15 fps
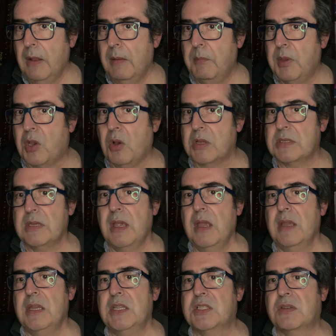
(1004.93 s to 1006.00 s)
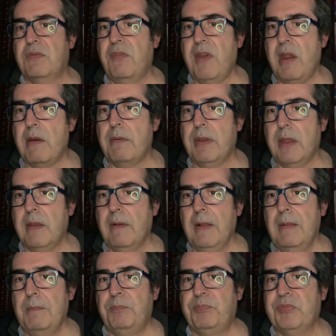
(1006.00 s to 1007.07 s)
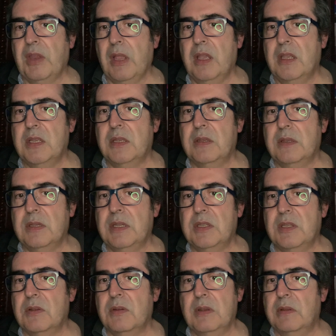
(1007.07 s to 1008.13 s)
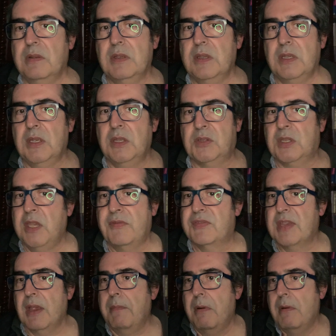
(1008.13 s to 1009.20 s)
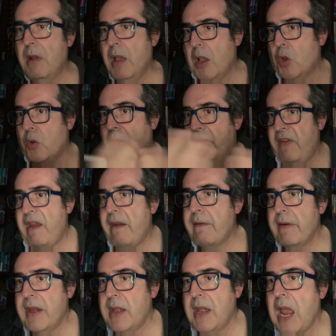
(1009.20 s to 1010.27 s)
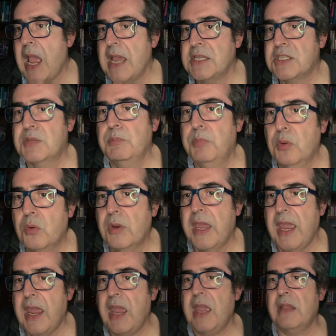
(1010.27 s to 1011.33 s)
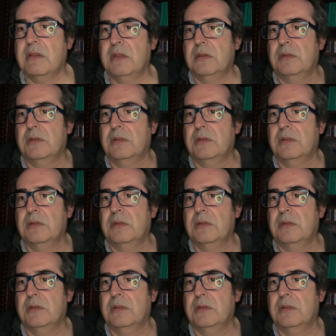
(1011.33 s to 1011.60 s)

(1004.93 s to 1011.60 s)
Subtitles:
because it's very it gives a very nice bouquet. The